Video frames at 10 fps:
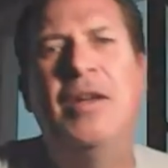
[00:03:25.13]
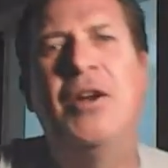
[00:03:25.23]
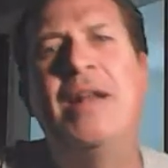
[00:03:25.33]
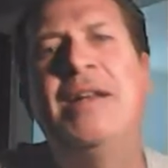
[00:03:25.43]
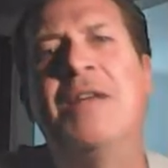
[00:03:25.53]

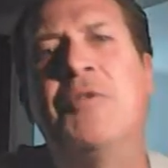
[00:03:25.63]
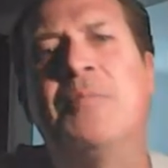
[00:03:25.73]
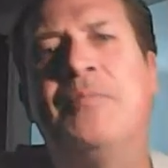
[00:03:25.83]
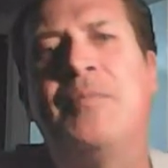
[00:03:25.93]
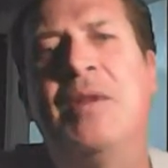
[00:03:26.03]
I'd
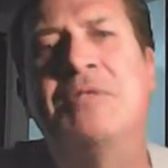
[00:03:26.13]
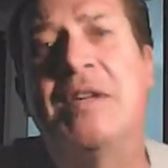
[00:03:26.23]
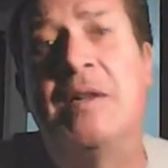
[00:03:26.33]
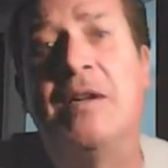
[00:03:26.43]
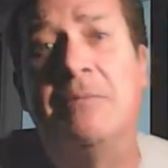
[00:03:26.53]
never. It was in
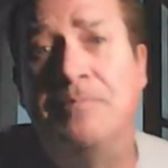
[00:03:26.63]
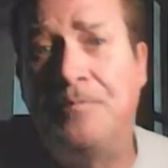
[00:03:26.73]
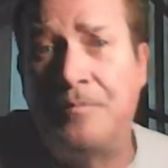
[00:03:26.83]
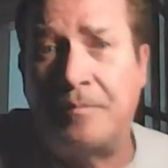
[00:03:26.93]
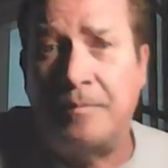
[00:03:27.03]
a club,
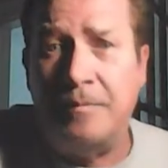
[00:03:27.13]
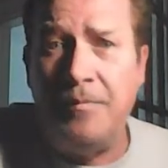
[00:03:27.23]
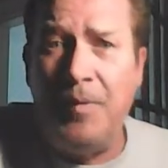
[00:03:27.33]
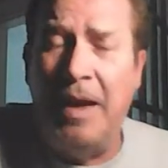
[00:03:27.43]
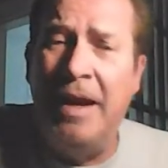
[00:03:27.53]

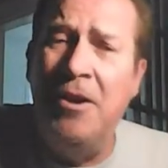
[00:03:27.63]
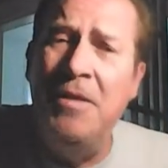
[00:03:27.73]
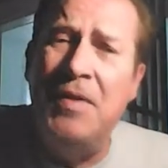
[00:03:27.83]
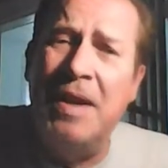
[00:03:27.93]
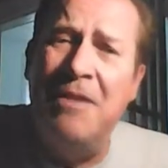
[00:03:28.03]
and I don't
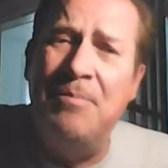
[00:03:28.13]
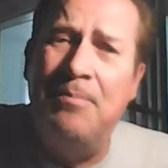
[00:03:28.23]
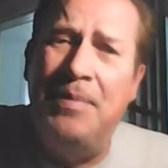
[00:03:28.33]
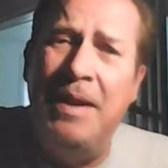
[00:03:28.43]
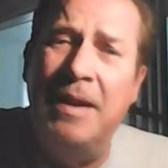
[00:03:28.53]
even think
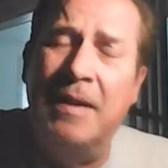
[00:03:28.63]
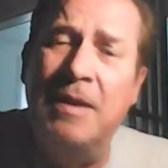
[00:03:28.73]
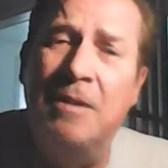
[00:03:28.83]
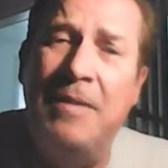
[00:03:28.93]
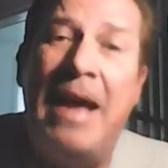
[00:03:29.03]
I've been in a
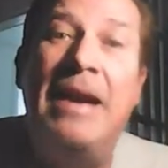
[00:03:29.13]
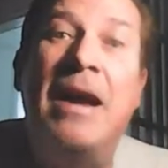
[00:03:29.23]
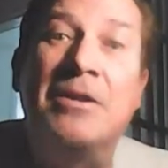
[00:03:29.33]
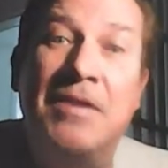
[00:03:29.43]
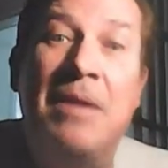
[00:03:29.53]
club that
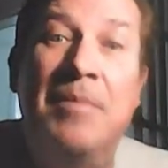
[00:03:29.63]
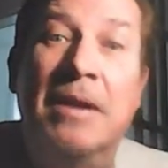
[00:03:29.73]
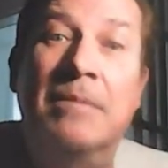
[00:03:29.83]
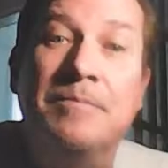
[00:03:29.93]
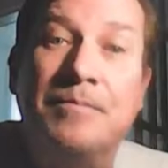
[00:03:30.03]
nice or that
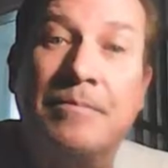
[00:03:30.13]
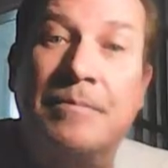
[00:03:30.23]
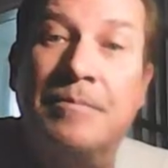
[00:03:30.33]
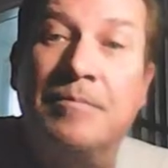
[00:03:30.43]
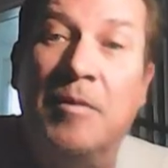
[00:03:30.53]
big
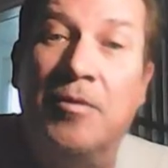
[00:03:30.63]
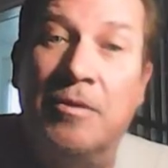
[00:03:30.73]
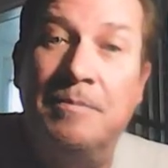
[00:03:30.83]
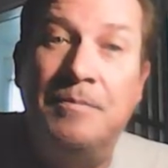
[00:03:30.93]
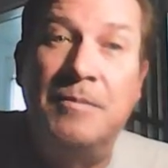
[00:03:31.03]

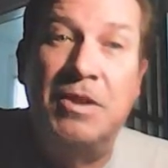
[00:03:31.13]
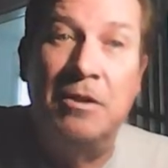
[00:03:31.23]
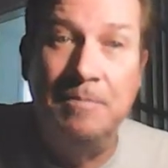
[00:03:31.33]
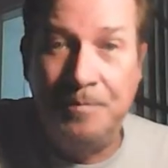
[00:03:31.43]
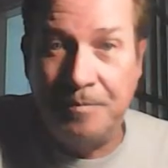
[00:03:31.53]
before.
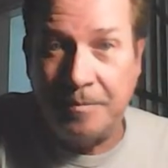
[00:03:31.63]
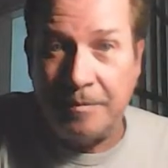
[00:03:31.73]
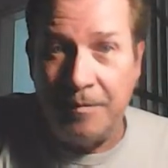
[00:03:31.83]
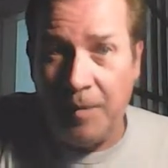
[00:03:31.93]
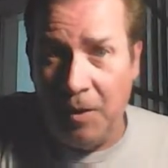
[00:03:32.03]
So
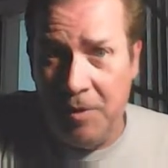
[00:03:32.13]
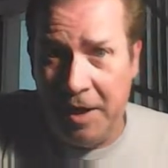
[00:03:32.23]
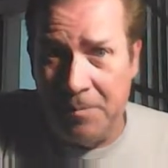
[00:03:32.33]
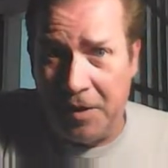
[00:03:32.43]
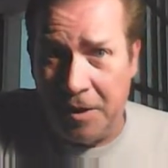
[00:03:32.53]
we
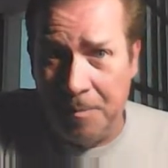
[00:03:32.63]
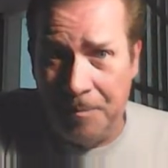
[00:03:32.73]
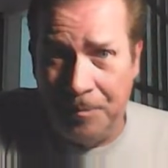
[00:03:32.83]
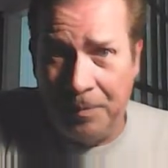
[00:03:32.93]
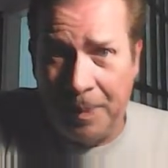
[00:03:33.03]
get up there,
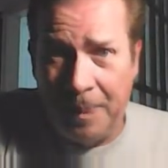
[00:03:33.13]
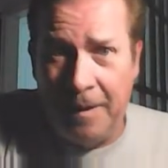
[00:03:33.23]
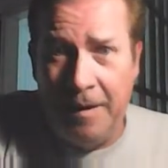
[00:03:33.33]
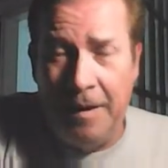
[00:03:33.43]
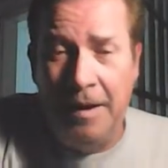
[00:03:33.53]

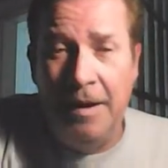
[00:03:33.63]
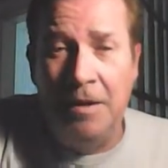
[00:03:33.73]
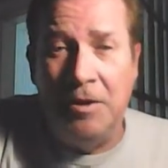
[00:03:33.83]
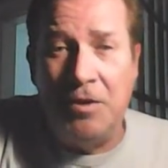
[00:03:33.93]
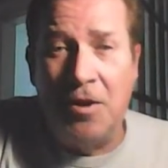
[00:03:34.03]

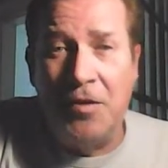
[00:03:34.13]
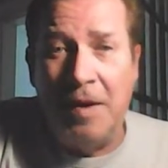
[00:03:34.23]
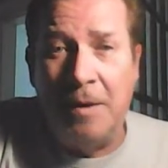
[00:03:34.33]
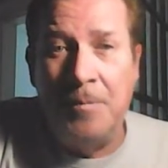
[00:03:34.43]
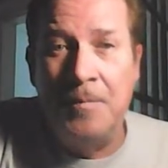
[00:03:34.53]
we do our thing,